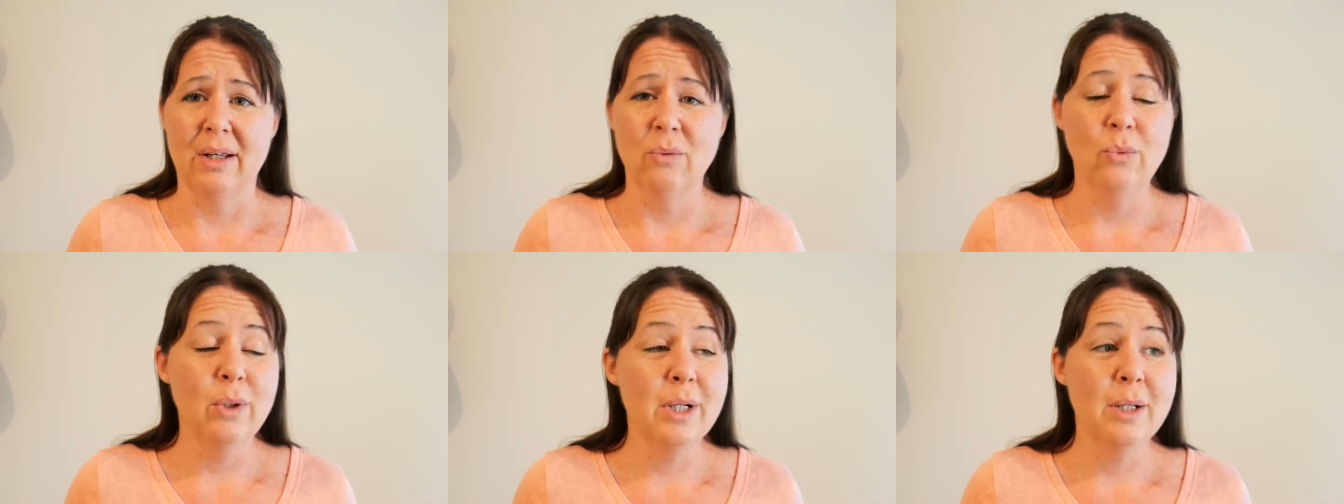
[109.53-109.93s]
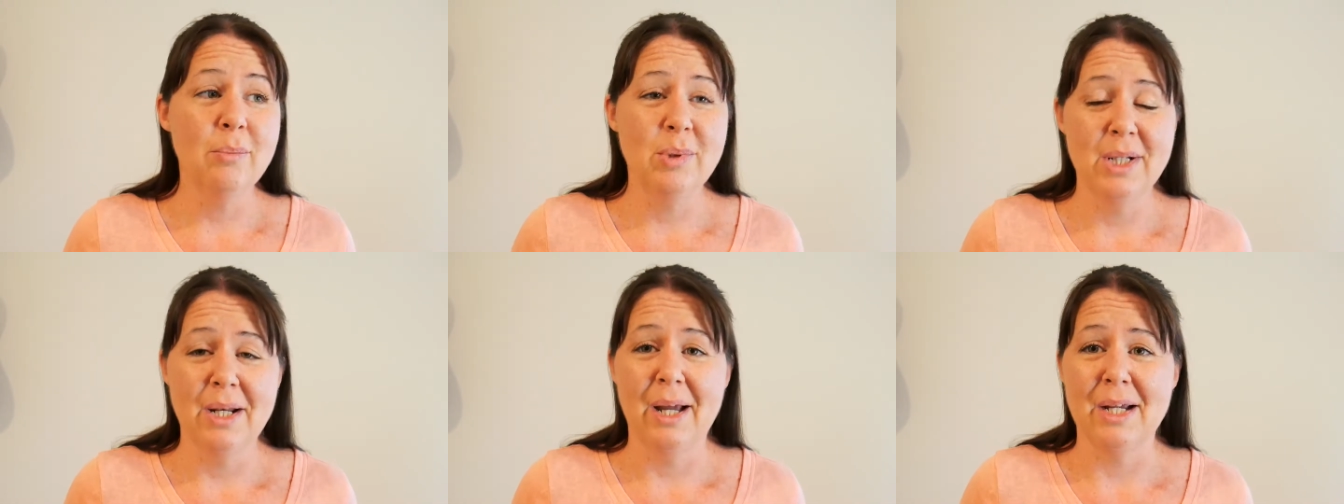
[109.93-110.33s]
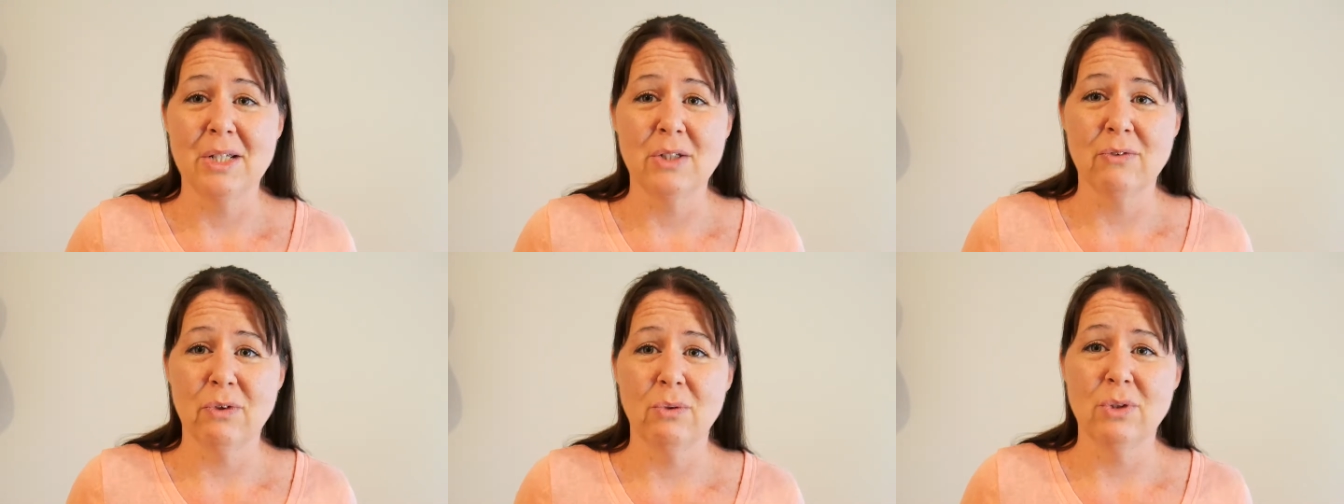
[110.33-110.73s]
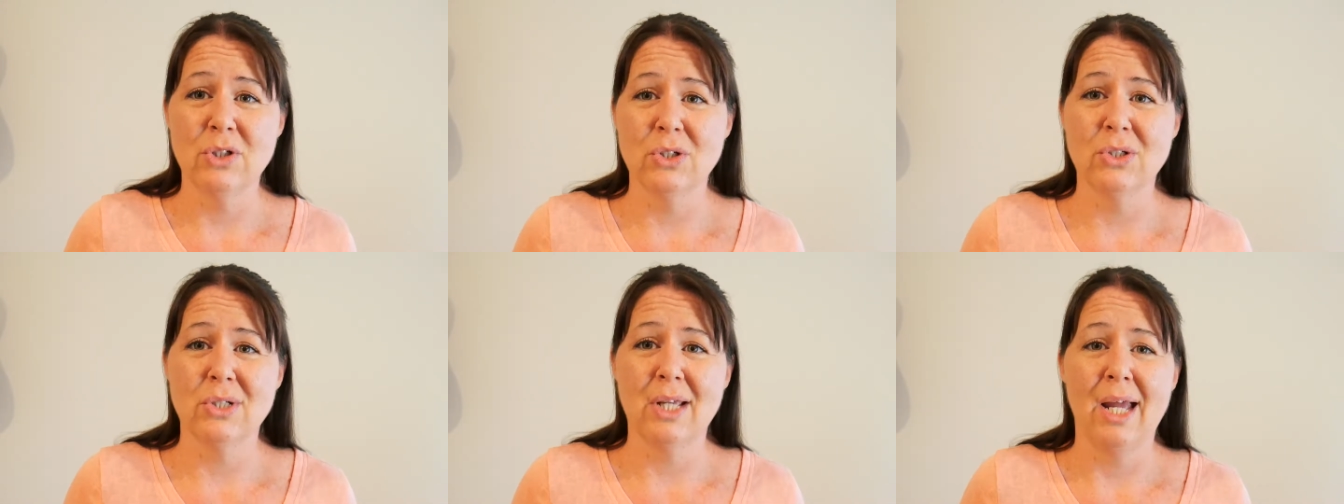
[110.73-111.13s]
And wouldn't it be nice if it would
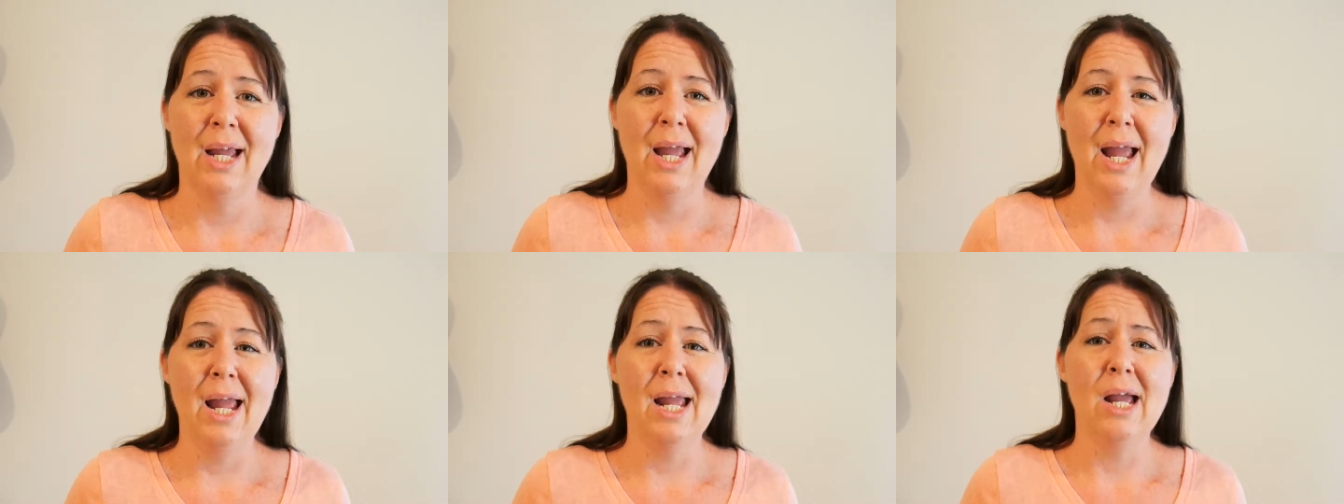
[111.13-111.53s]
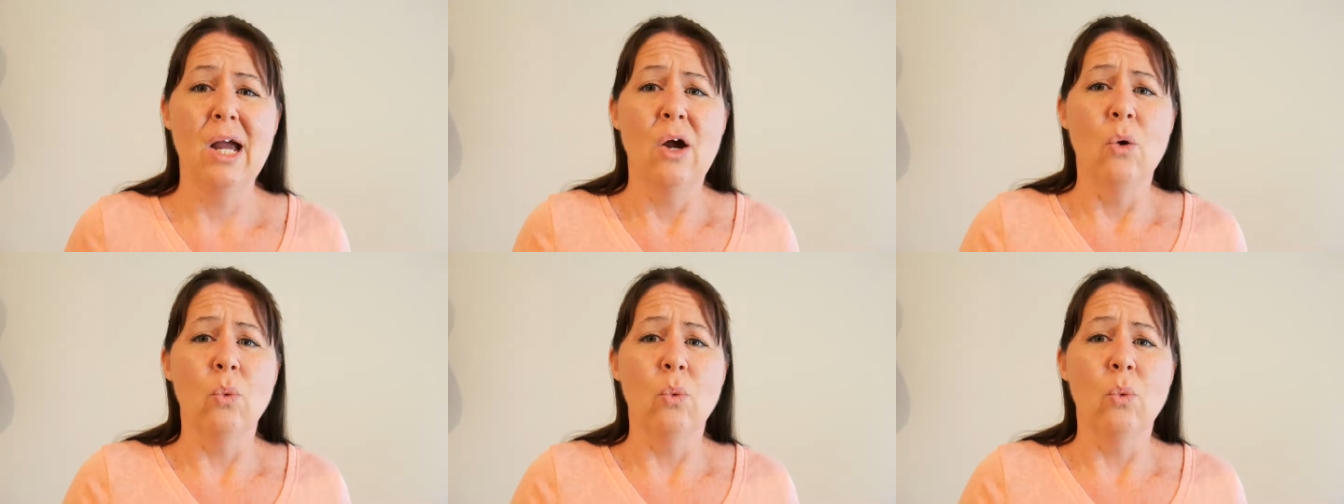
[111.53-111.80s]
just say, hey,